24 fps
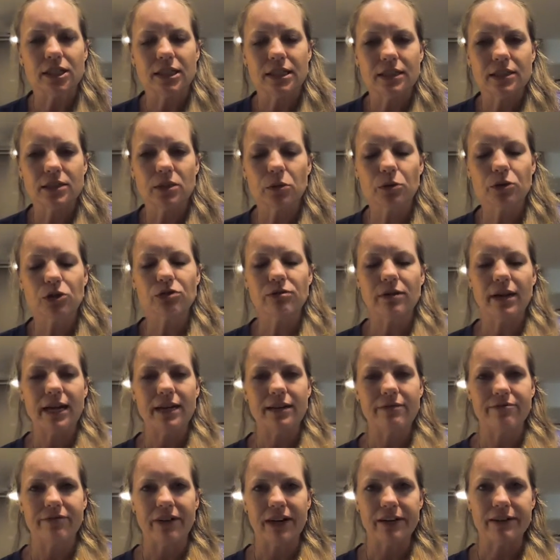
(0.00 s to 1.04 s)
and so we're
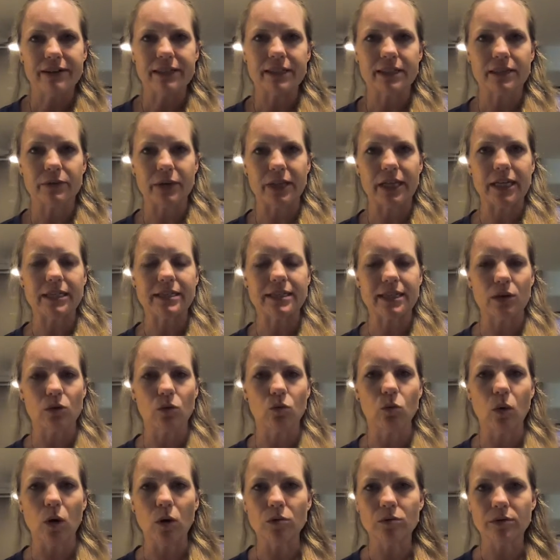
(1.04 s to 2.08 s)
trying various things that
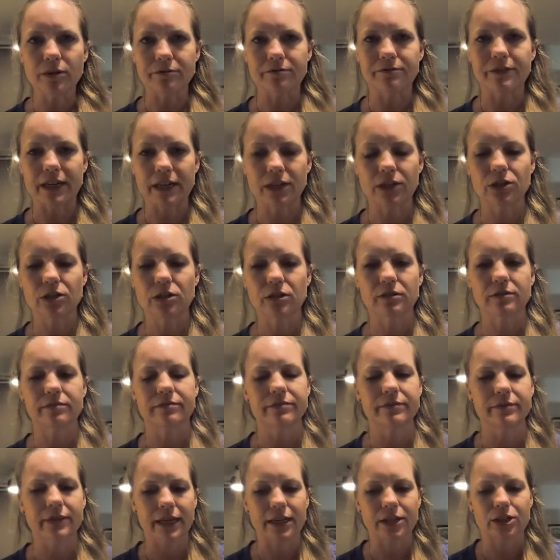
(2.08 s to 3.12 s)
won't affect her,
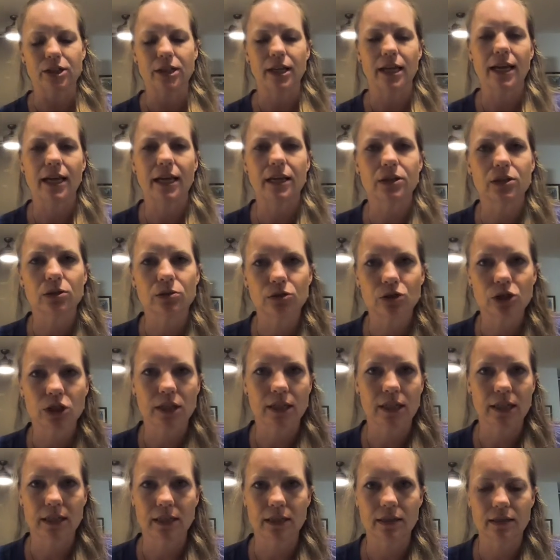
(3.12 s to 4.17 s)
like she can't do
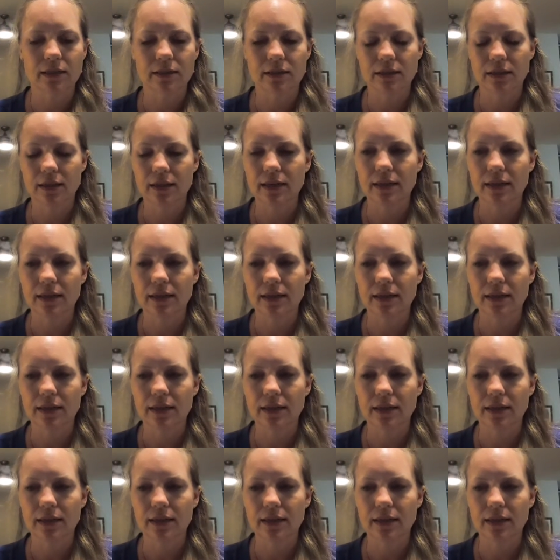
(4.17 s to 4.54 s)
chicken.